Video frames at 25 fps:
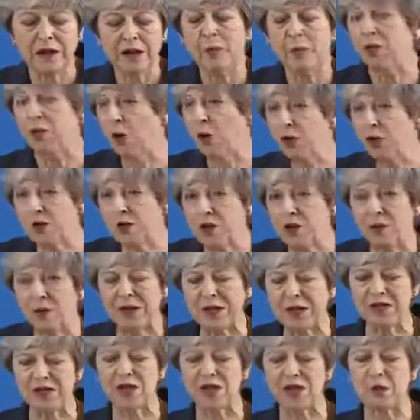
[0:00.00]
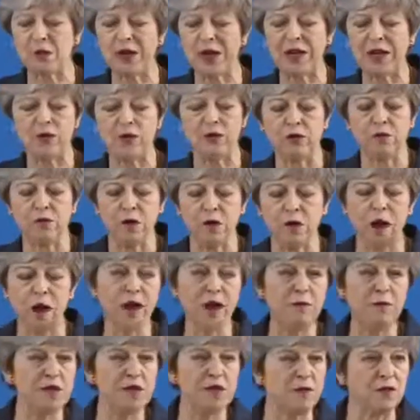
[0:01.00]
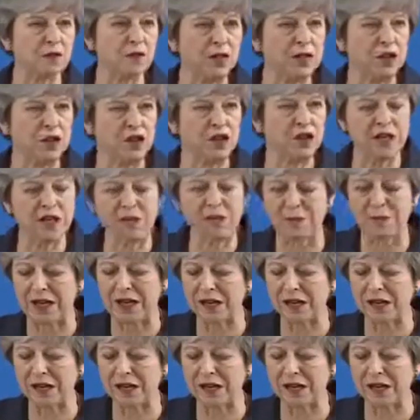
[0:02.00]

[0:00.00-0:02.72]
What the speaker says: A border which weaves its way through farms and villages,